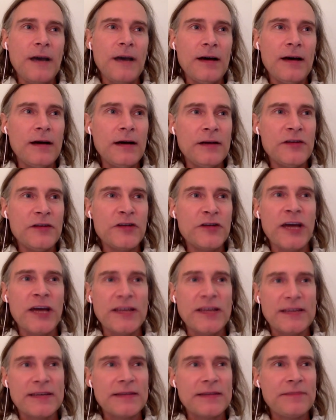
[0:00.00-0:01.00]

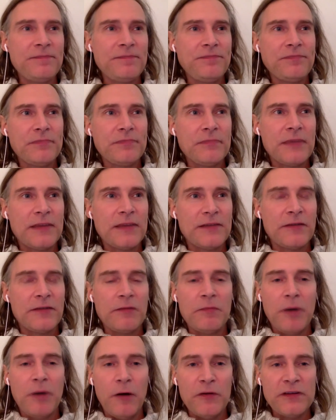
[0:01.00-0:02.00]
unjust, because they're
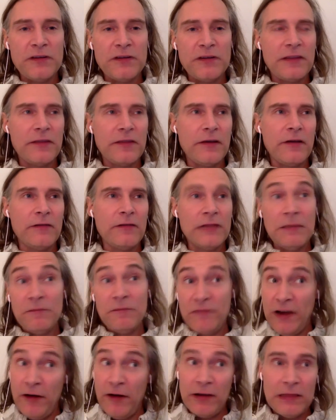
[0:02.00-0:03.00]
imposing their
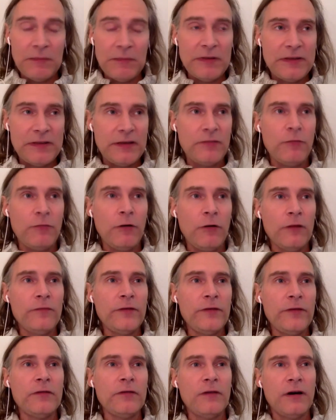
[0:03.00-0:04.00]
very limited
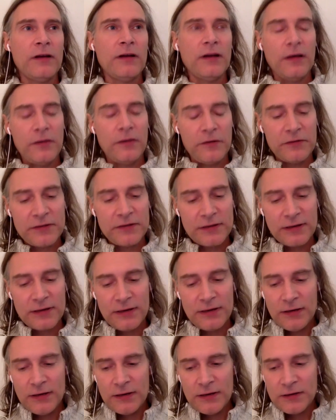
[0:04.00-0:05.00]
worldview on others.
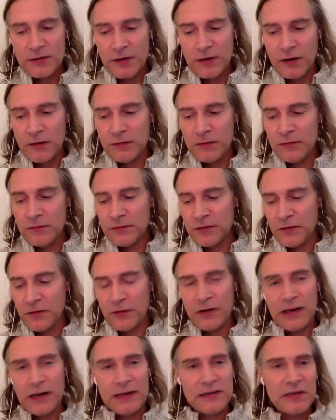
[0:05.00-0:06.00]
So there
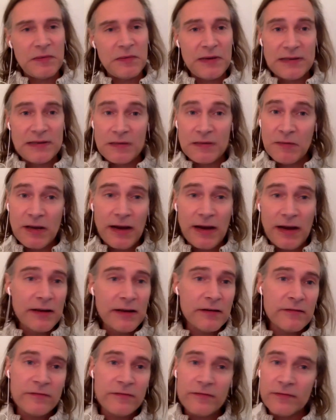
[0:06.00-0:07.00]
needs to be some kind
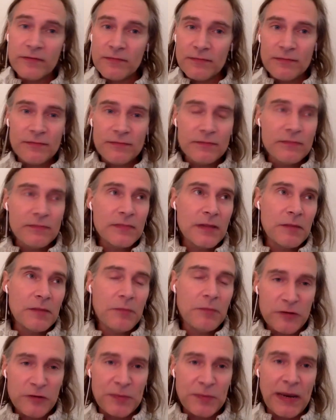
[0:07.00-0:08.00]
of
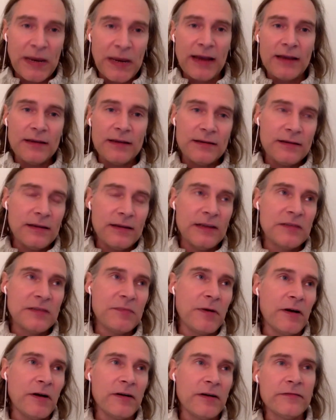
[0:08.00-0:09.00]
pushback. It's
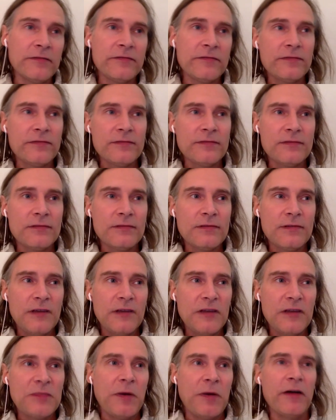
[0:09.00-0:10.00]
part
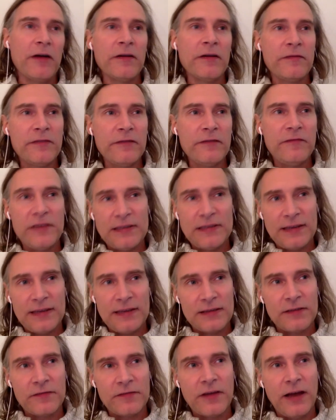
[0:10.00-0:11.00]
of the
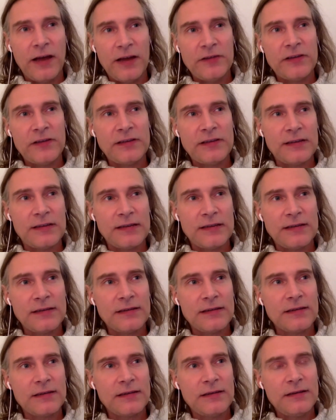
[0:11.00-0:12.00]
physics of consciousness.
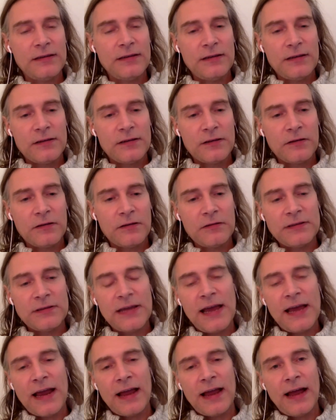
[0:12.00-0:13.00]
So
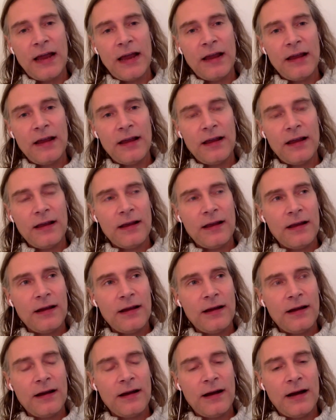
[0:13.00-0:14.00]
Zach,
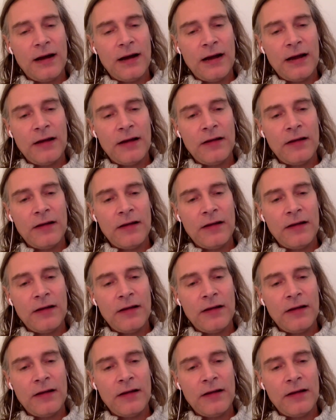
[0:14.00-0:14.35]
I